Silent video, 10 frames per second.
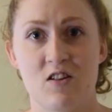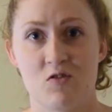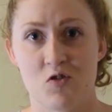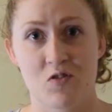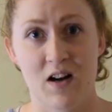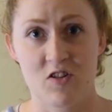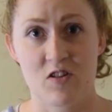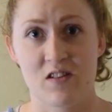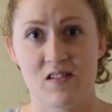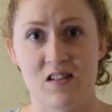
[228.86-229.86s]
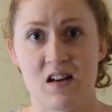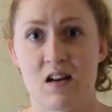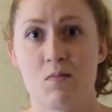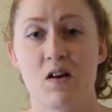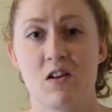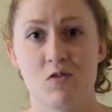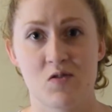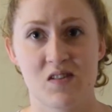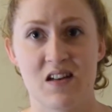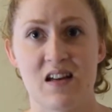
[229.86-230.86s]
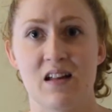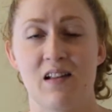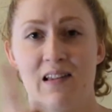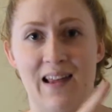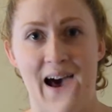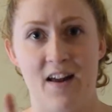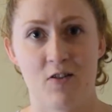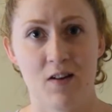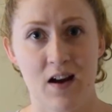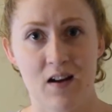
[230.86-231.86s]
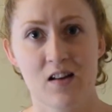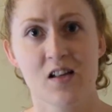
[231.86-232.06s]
stretch the seam, you see laddering.